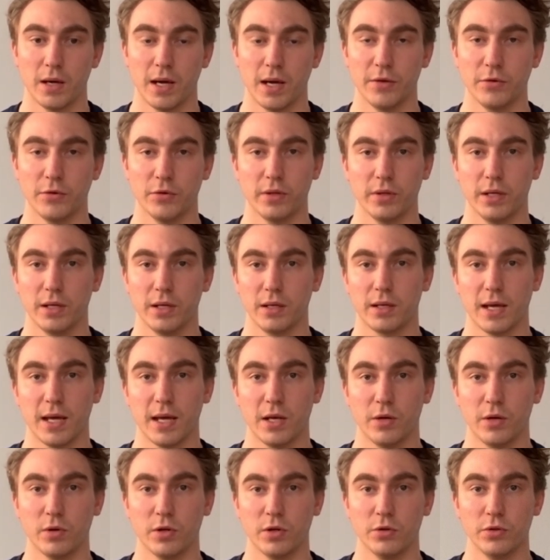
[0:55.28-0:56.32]
I don't think
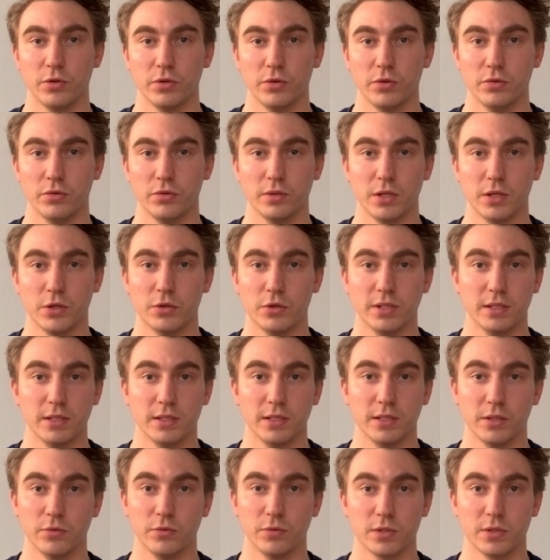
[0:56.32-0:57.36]
anyone who, who didn't
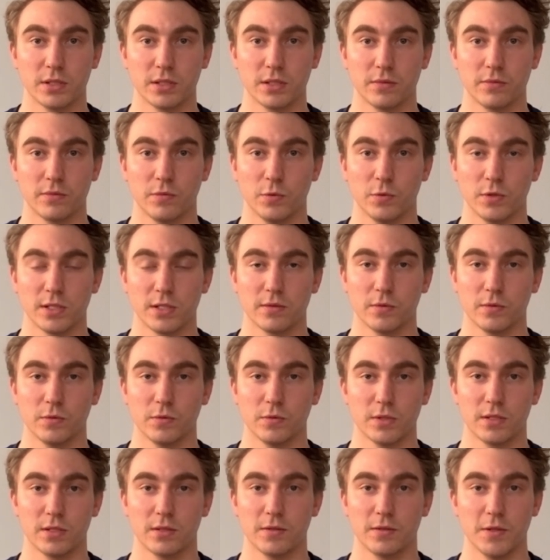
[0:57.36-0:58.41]
kneel was, was,
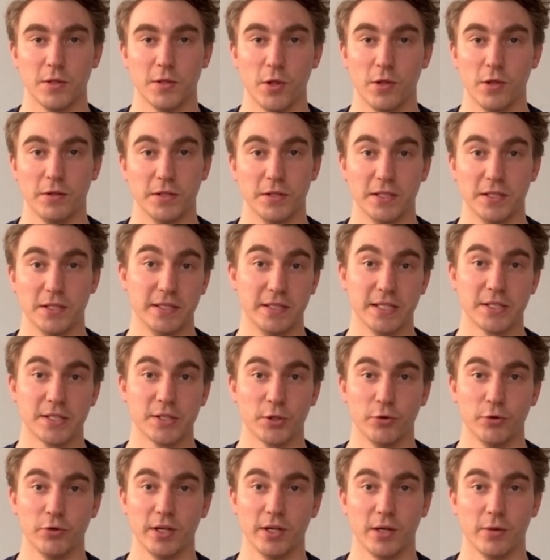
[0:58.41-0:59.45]
was
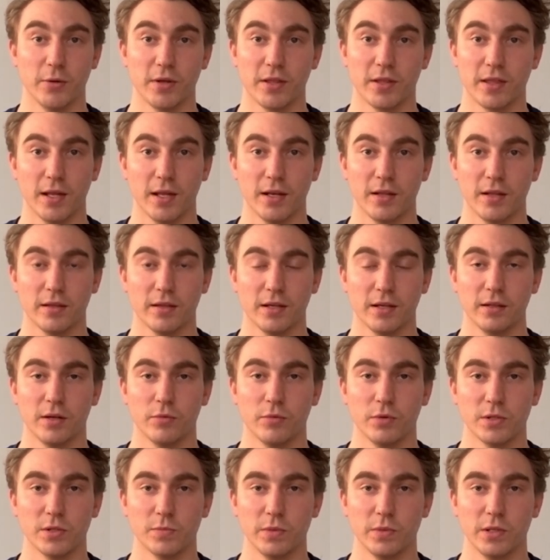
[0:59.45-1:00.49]
disagreeing with anything
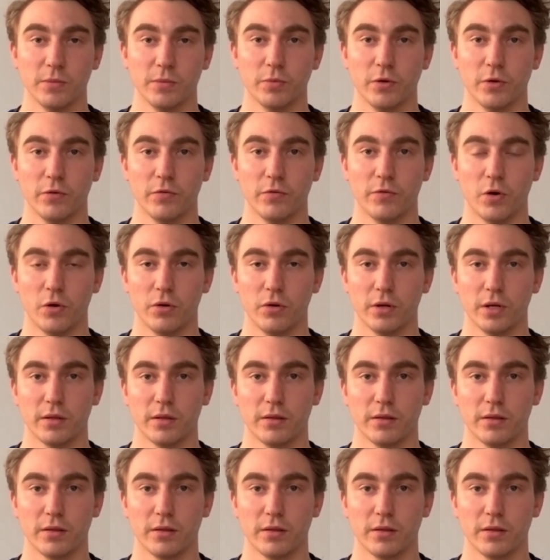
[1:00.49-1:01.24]
that was being put forward.